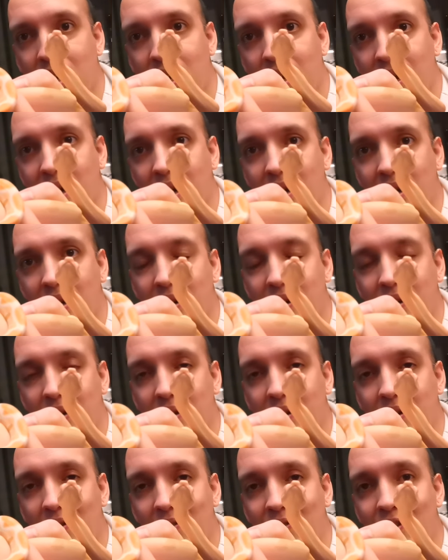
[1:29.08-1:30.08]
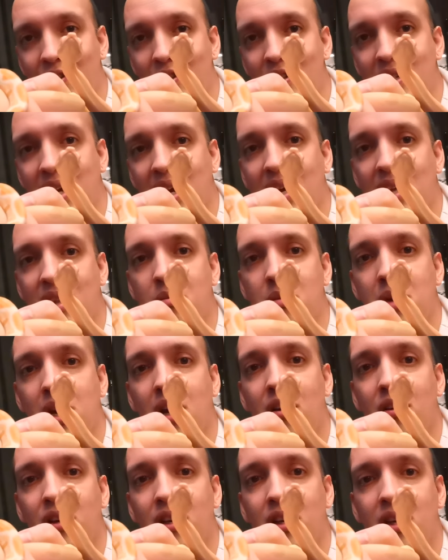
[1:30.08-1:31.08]
Like, you first take them
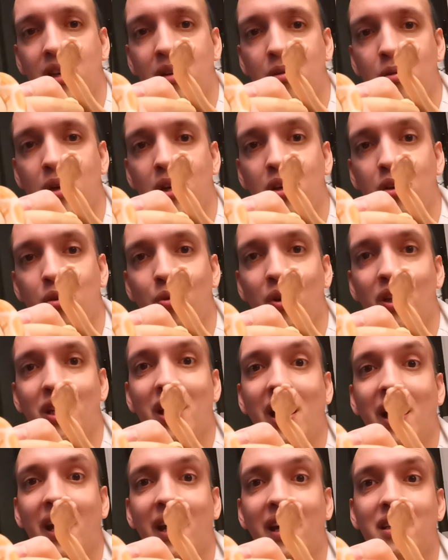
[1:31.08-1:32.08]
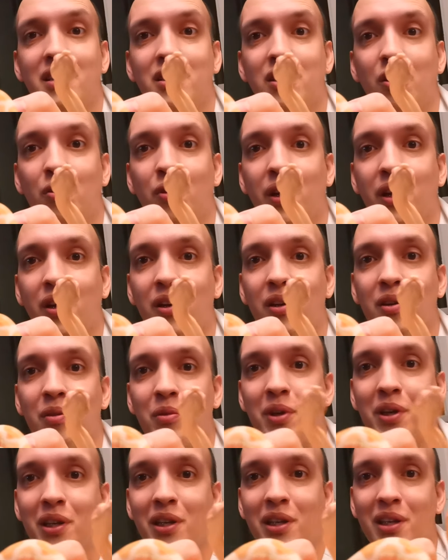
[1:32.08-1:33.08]
out and they wonder what the heck is going
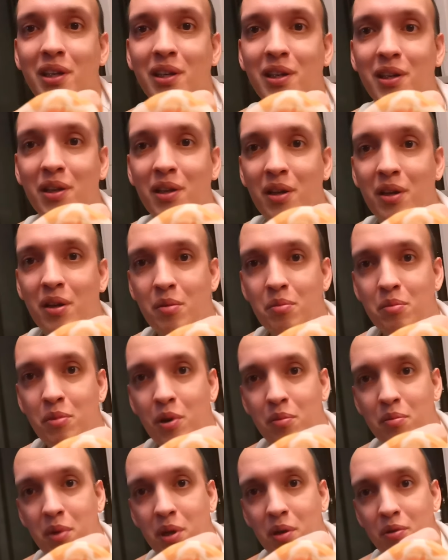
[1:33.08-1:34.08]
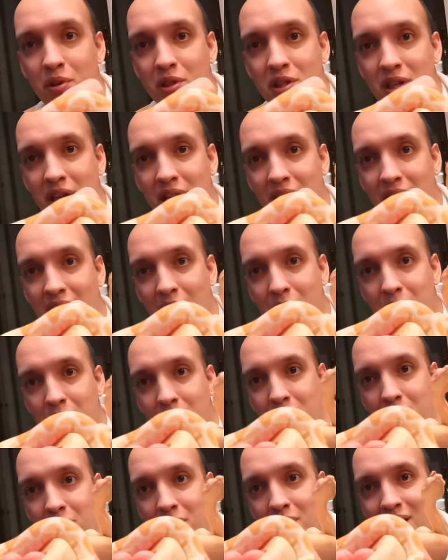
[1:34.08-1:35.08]
on, where are you gonna put me, what's gonna
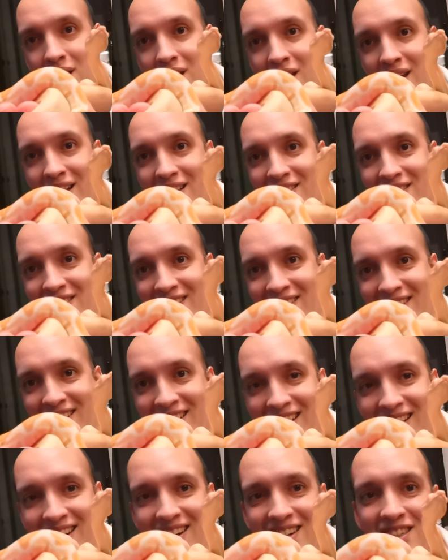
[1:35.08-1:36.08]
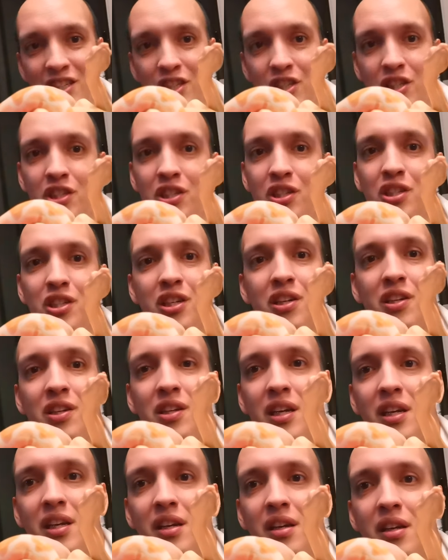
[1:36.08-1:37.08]
happen, but like look at it, it's just
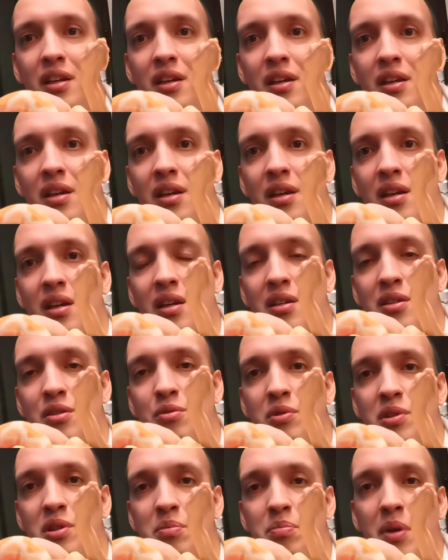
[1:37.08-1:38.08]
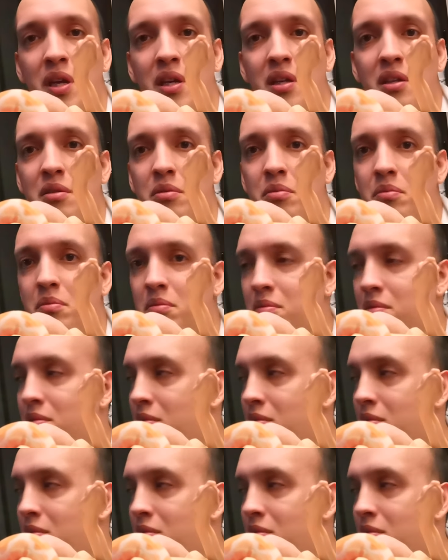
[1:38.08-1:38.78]
chilling, because we spent